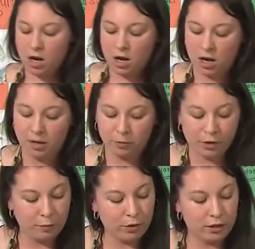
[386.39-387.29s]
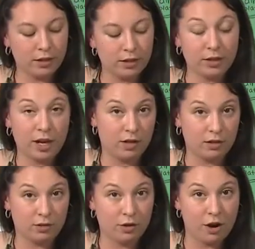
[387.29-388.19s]
I'm gonna put this
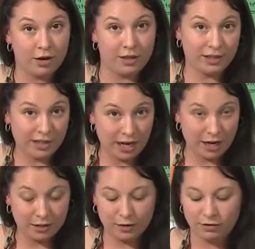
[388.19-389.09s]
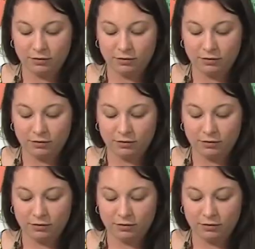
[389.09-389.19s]
dinosaur on a stand